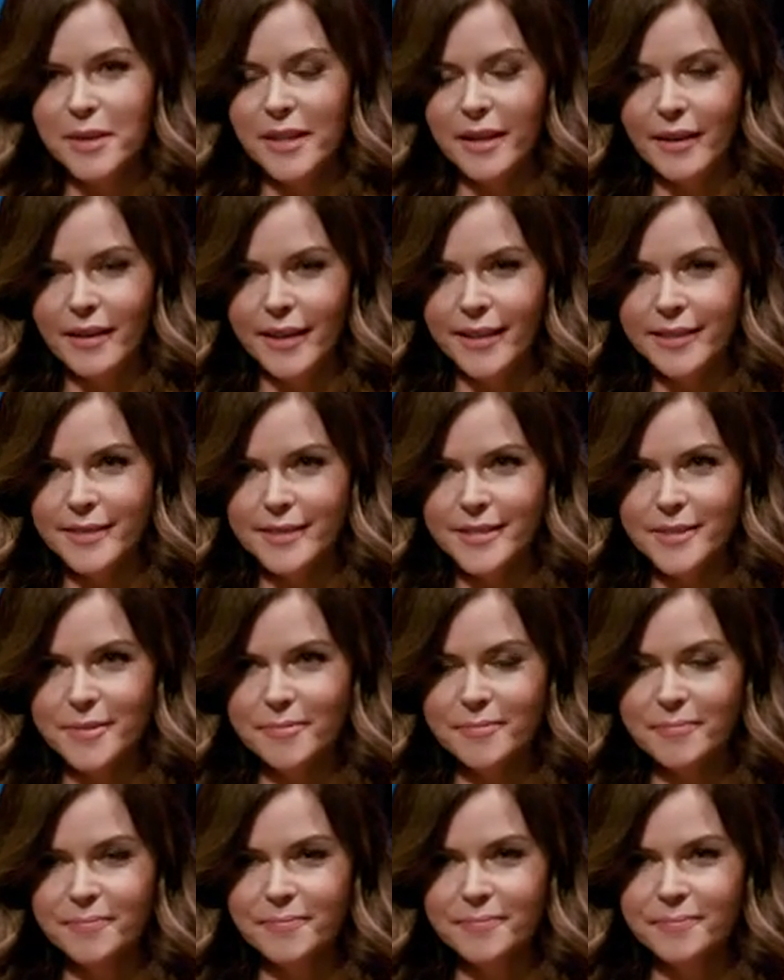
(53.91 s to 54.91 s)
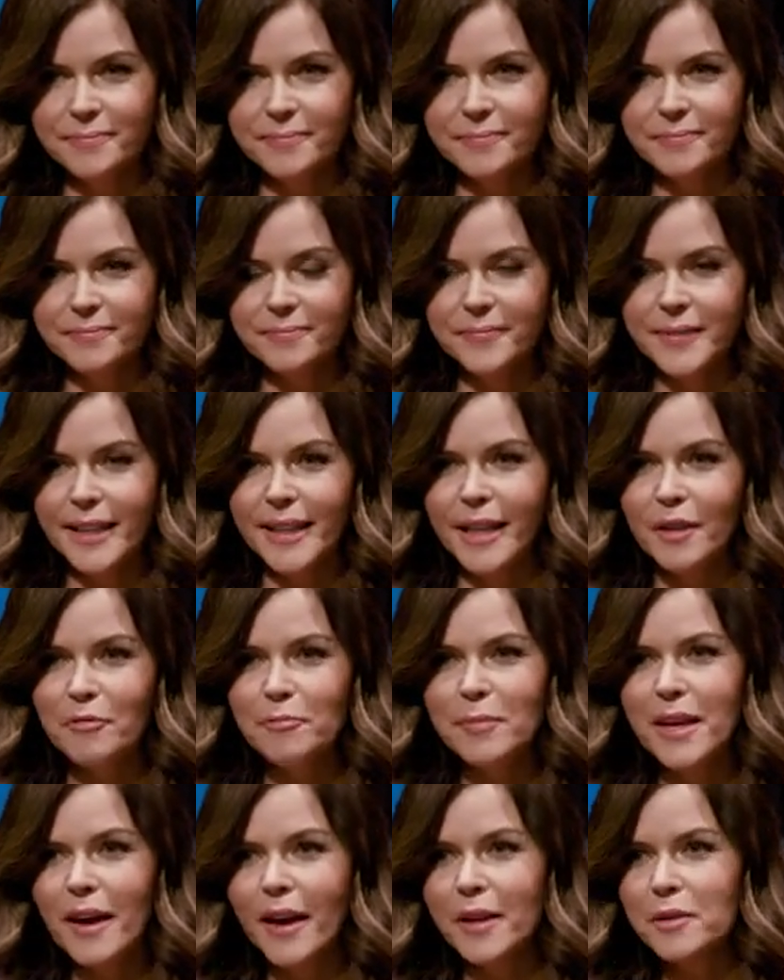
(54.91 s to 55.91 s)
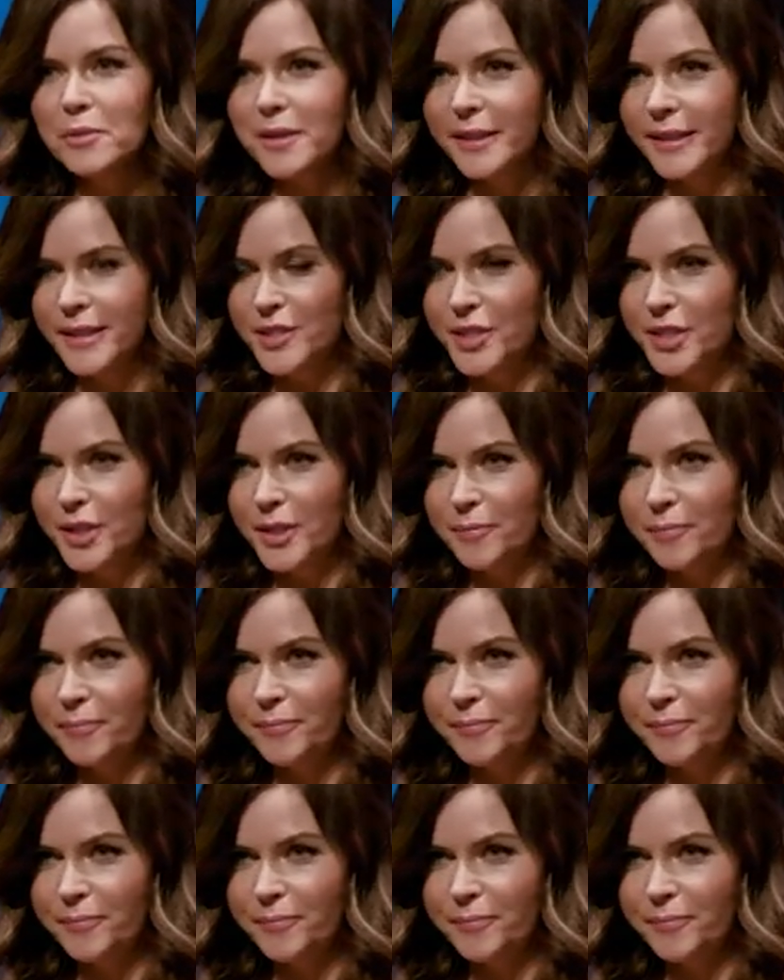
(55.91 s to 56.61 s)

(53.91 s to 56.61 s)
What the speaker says: behind. They left behind religion.